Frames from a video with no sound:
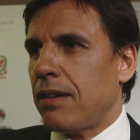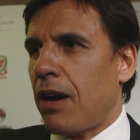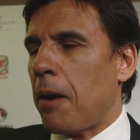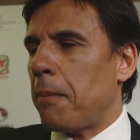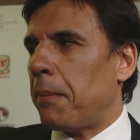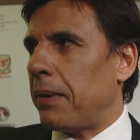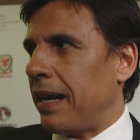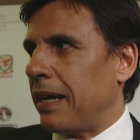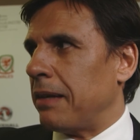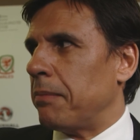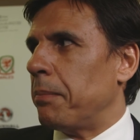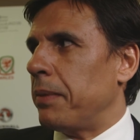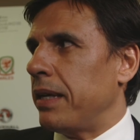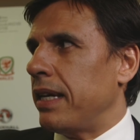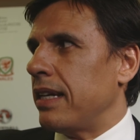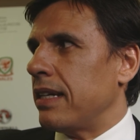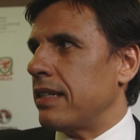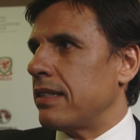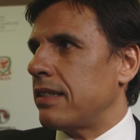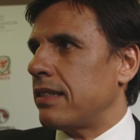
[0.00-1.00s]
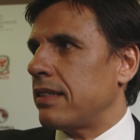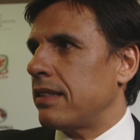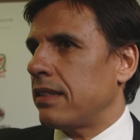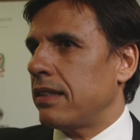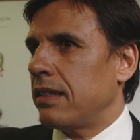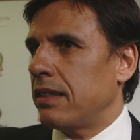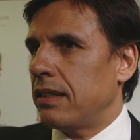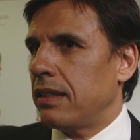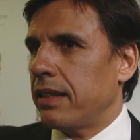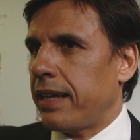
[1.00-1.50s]
plan B is
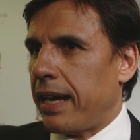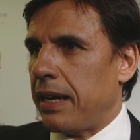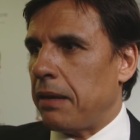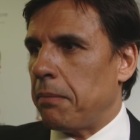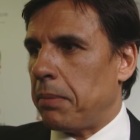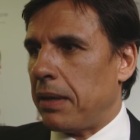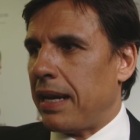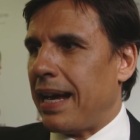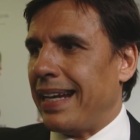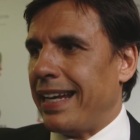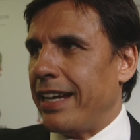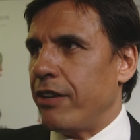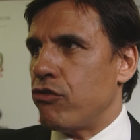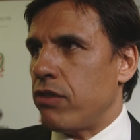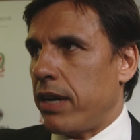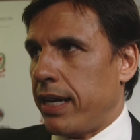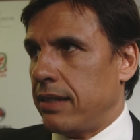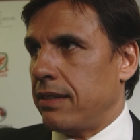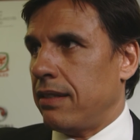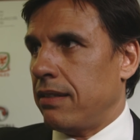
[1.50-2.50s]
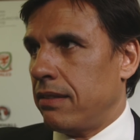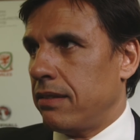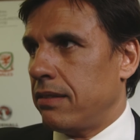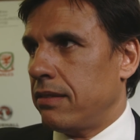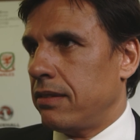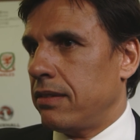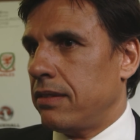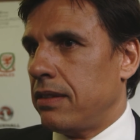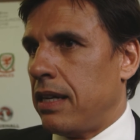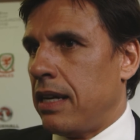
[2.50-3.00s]
getting plan A right.
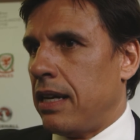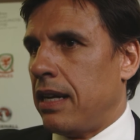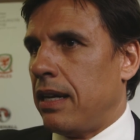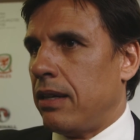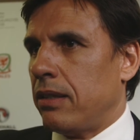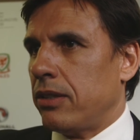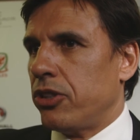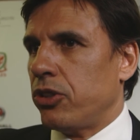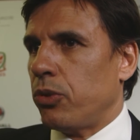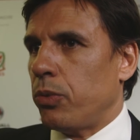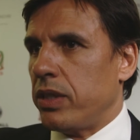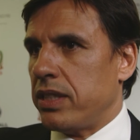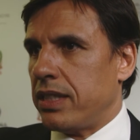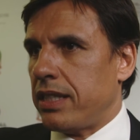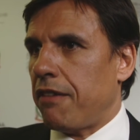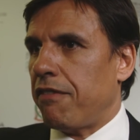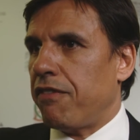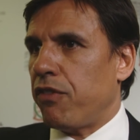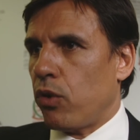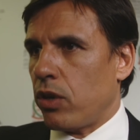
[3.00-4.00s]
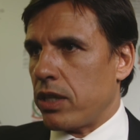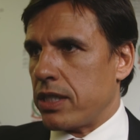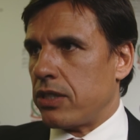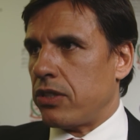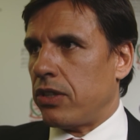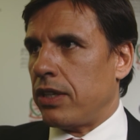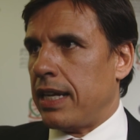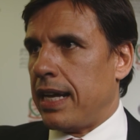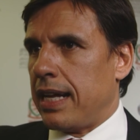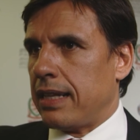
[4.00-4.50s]
So we'll stay focused
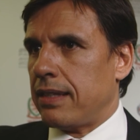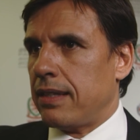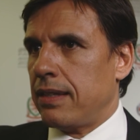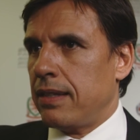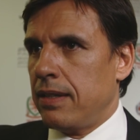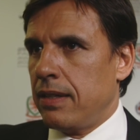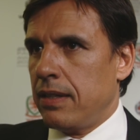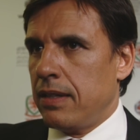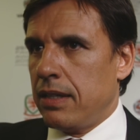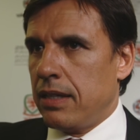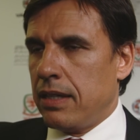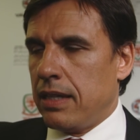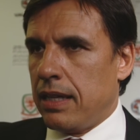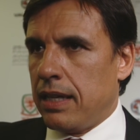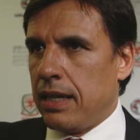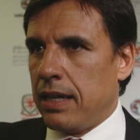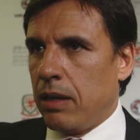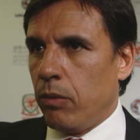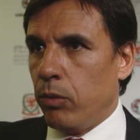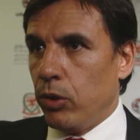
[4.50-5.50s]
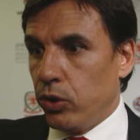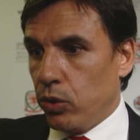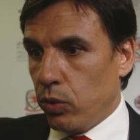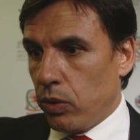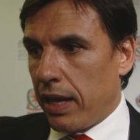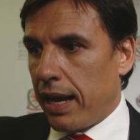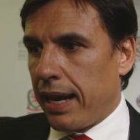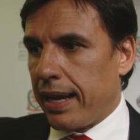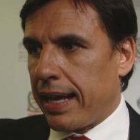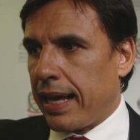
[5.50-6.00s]
on that. We'll do
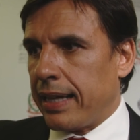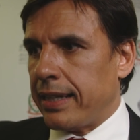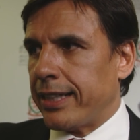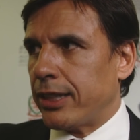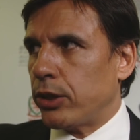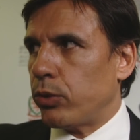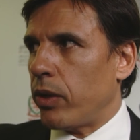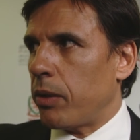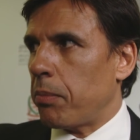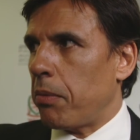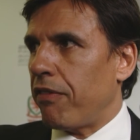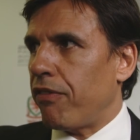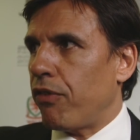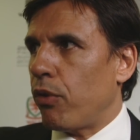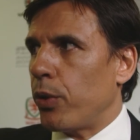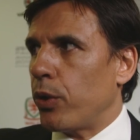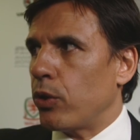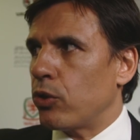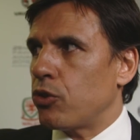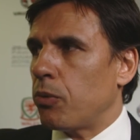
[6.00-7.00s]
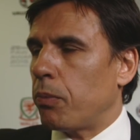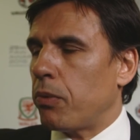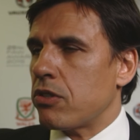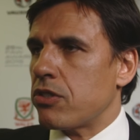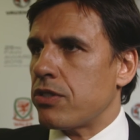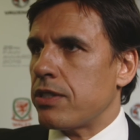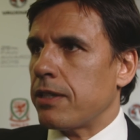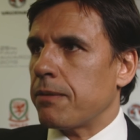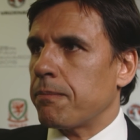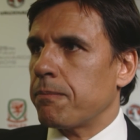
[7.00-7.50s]
that again this week before we go to
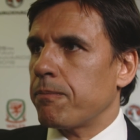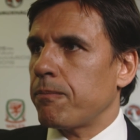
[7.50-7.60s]
Bosnia.